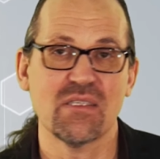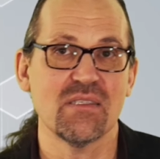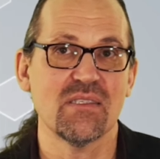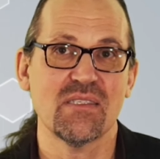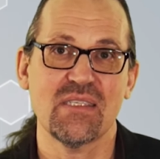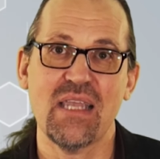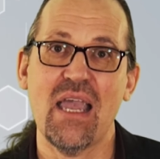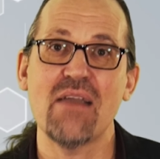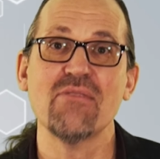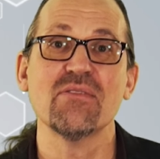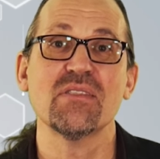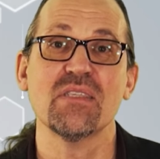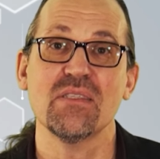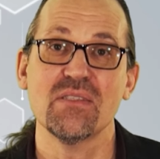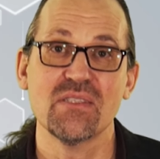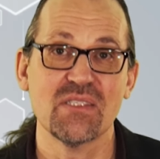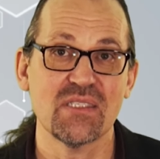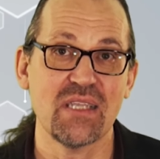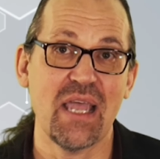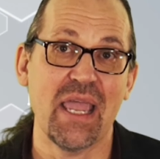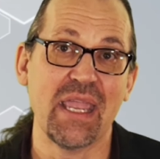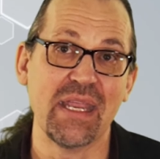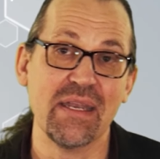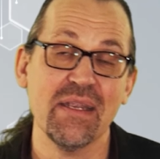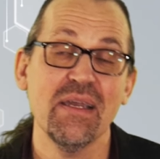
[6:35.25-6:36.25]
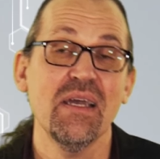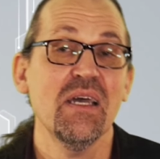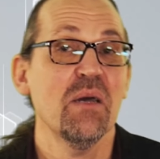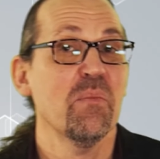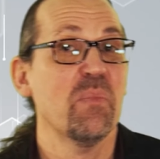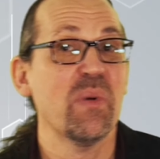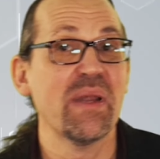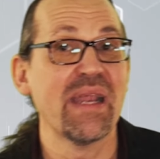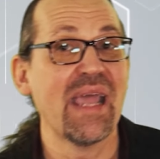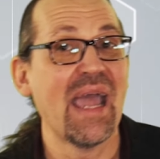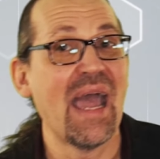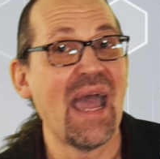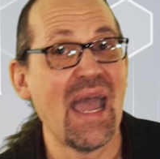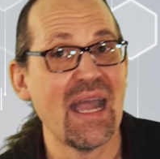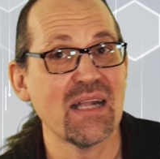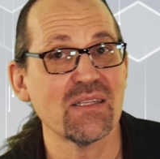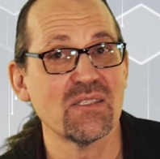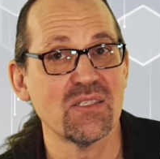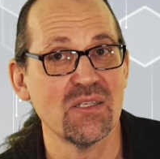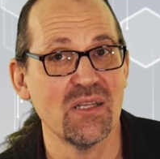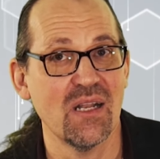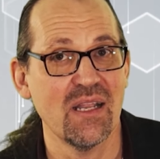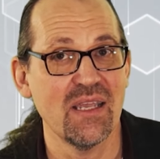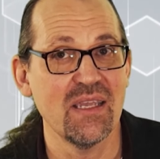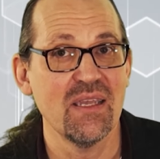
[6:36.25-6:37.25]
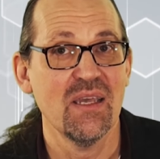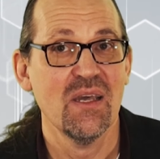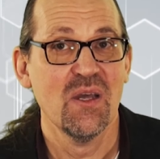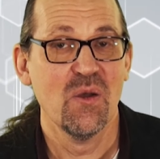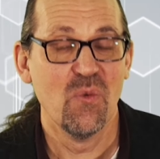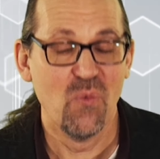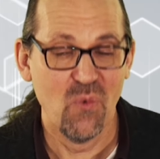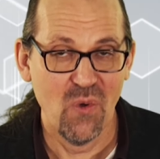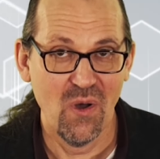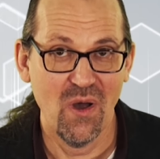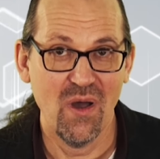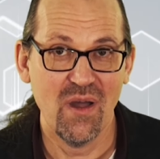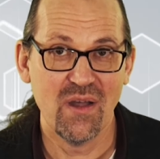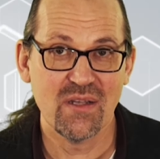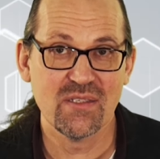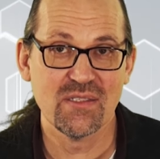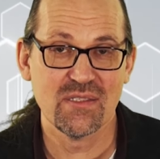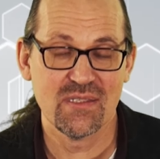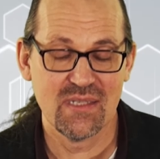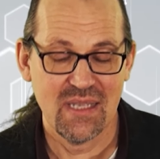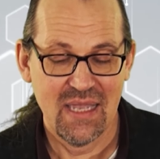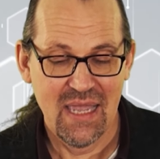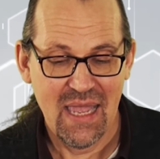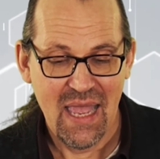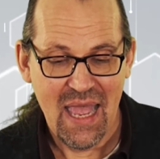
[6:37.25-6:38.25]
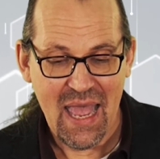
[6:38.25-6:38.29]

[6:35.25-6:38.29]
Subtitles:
It sounds insane, but it actually works.